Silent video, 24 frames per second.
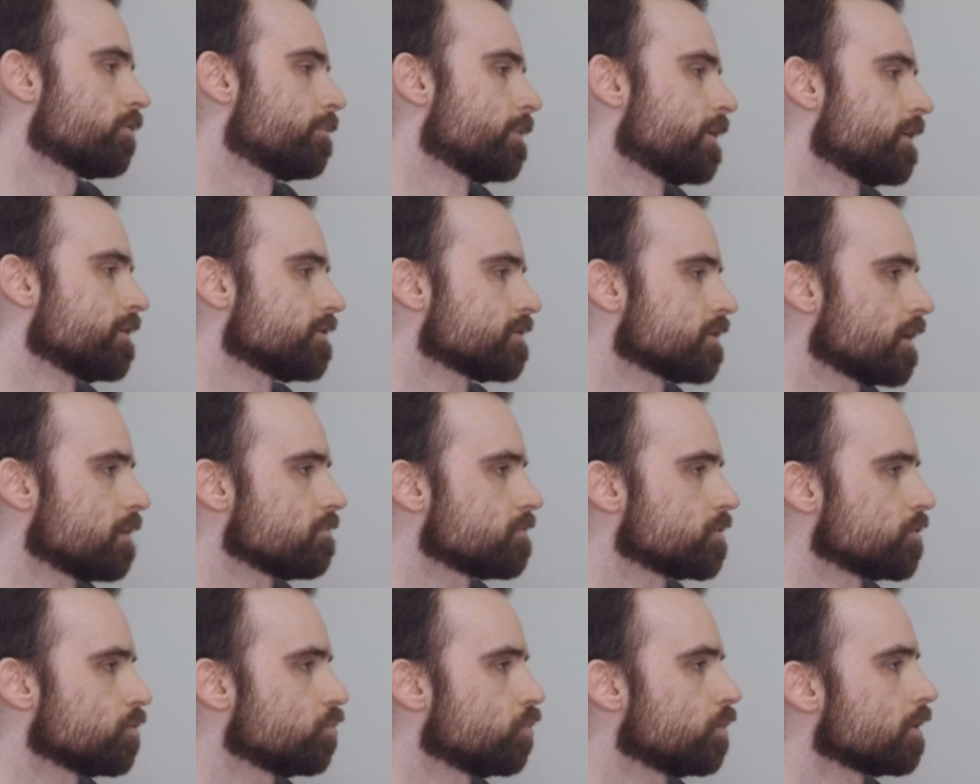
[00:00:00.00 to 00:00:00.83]
many
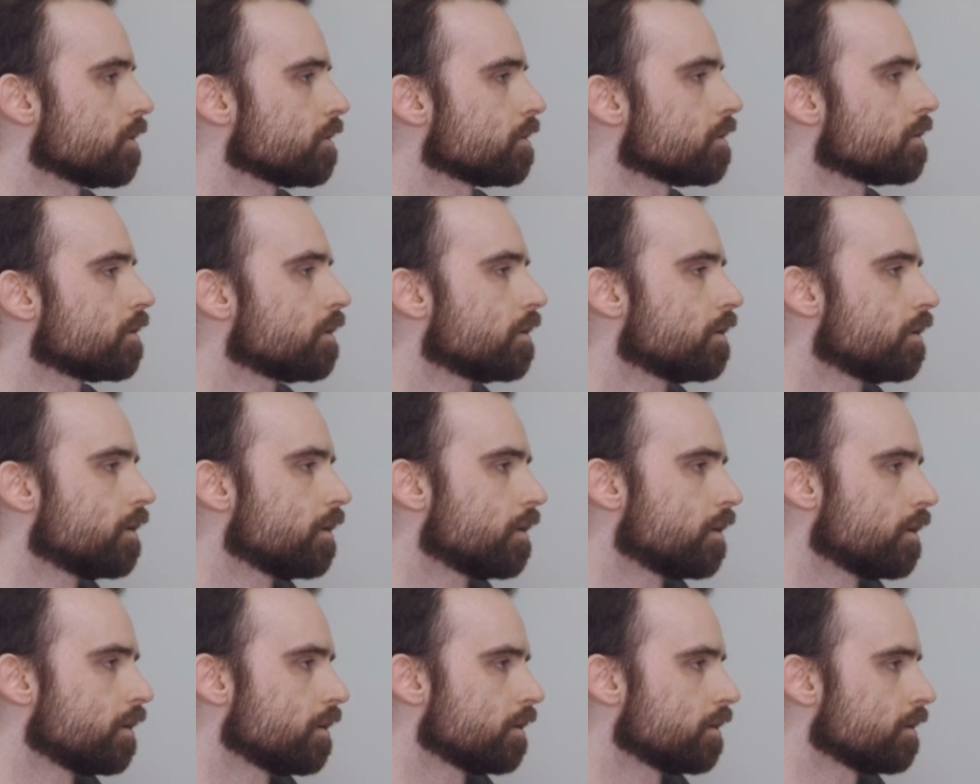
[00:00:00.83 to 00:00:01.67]
times you want.
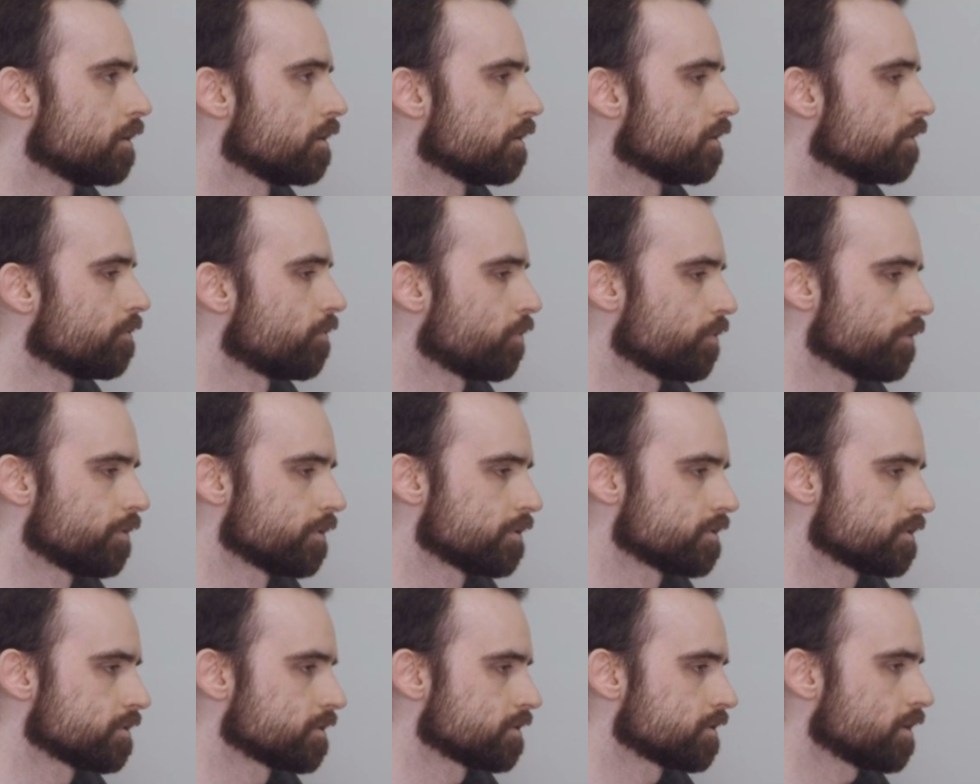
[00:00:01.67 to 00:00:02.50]
For
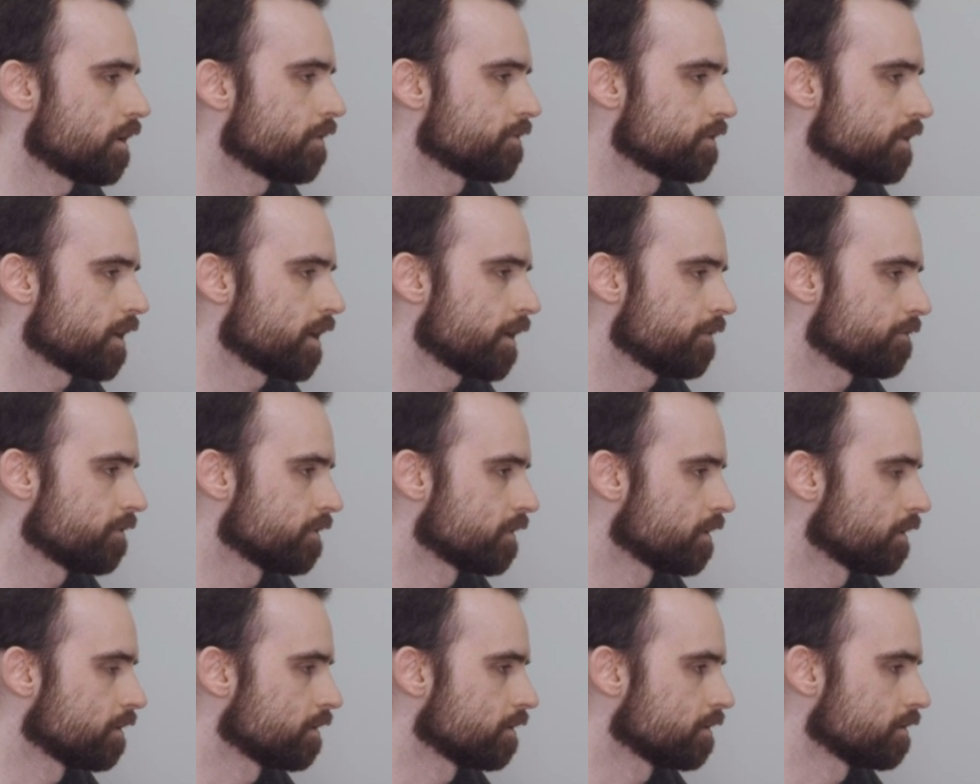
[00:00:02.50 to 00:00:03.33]
this soft
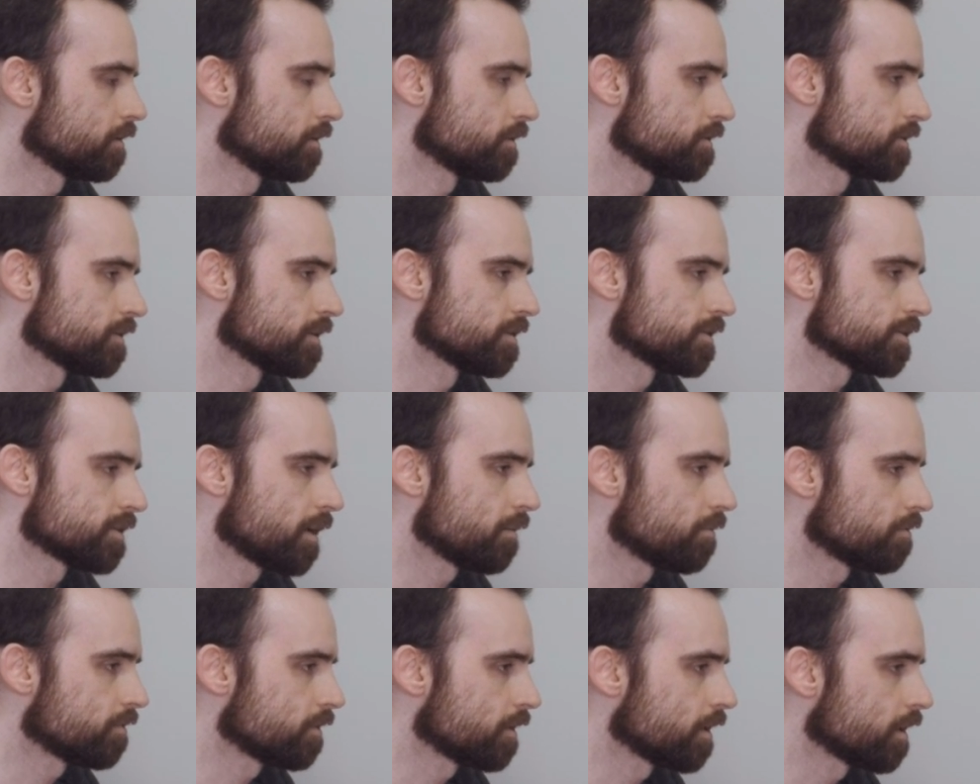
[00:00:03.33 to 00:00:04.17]
hyphen, it's the
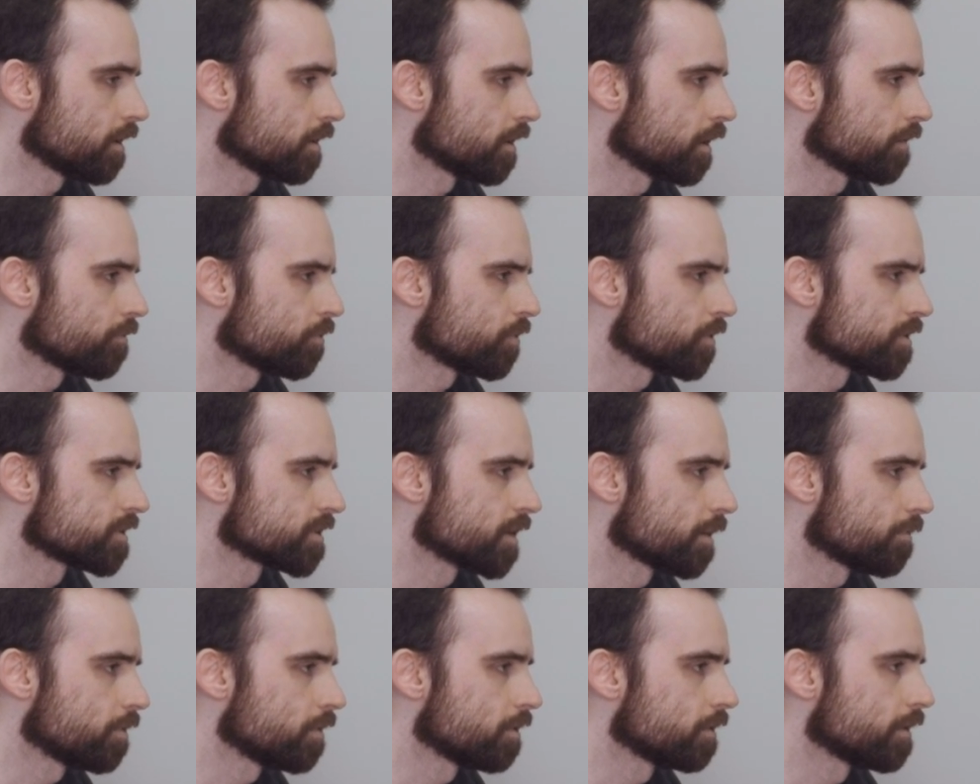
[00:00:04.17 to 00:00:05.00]
same thing. Like for
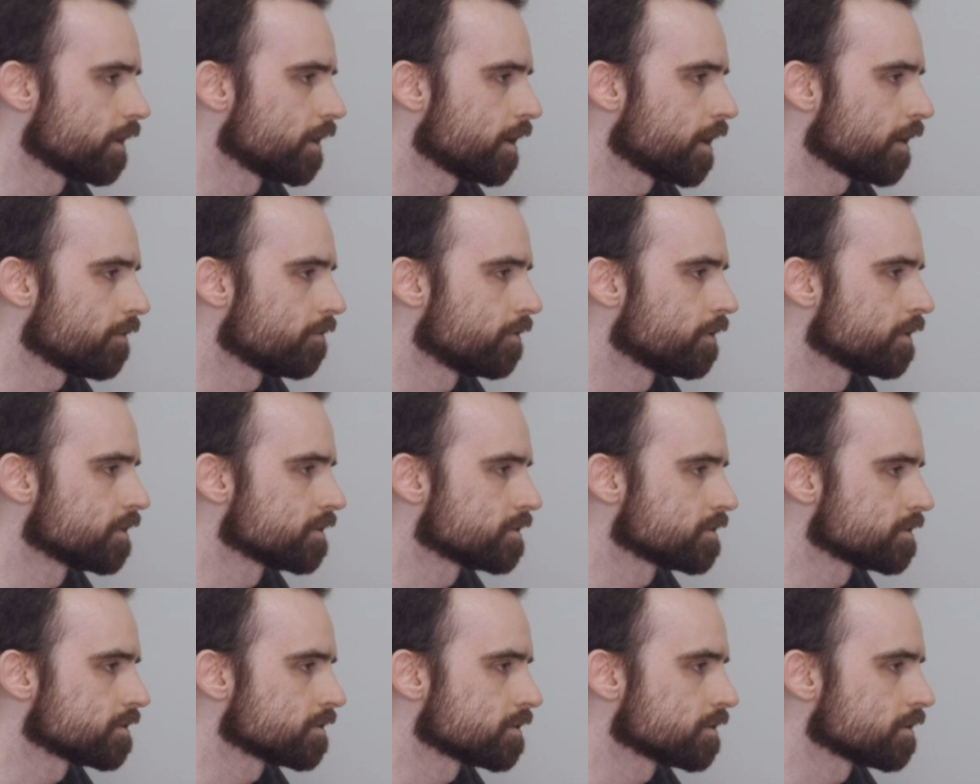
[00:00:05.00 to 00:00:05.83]
example, they have
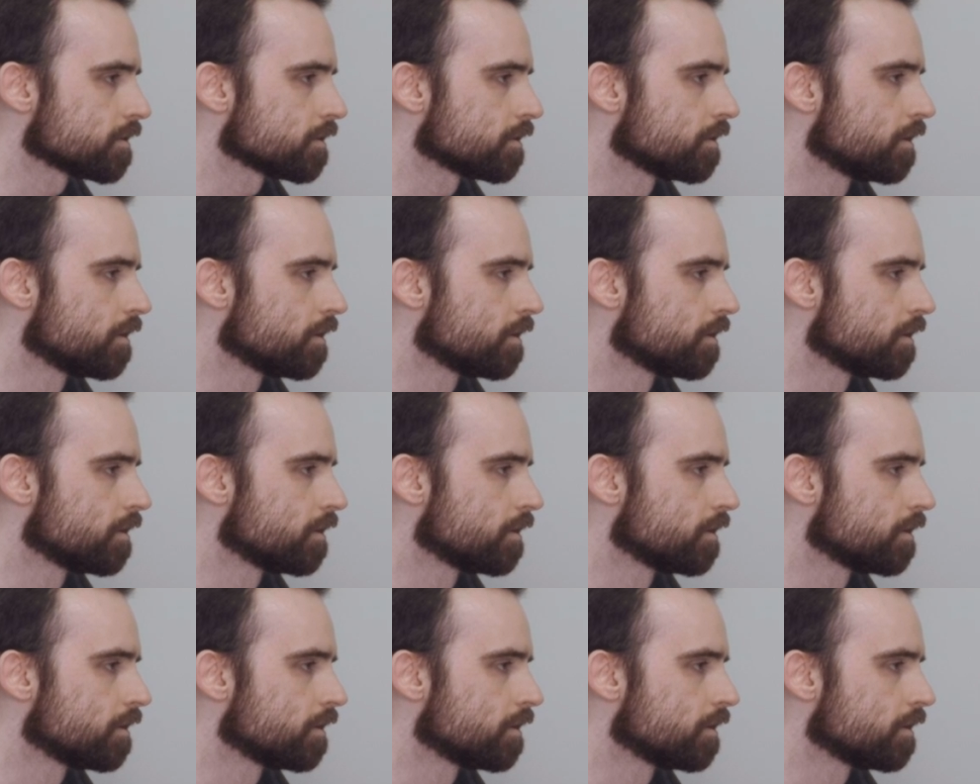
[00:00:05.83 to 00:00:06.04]
this